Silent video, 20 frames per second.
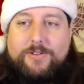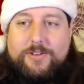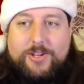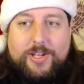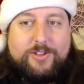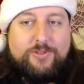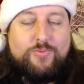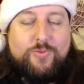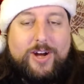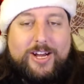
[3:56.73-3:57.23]
it's
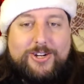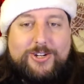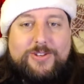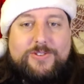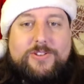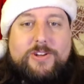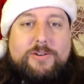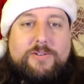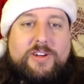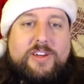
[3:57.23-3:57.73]
just why
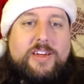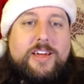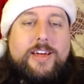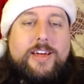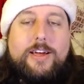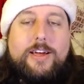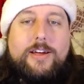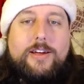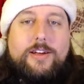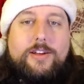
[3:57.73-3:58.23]
she's going
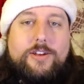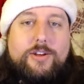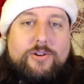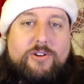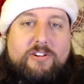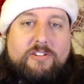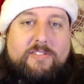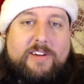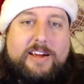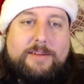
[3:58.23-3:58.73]
to
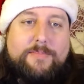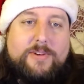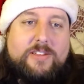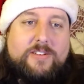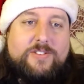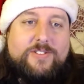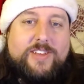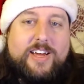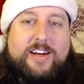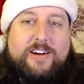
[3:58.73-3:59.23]
her
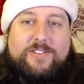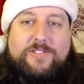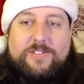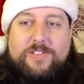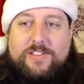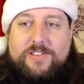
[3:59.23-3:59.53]
grandmother's house.